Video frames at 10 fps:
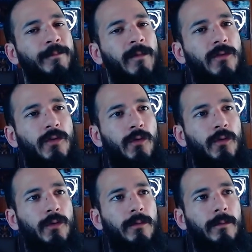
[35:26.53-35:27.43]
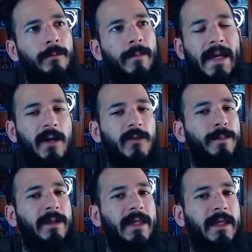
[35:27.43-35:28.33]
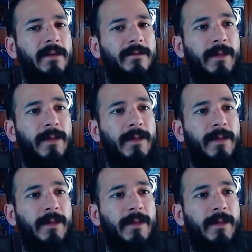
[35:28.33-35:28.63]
to make us believe,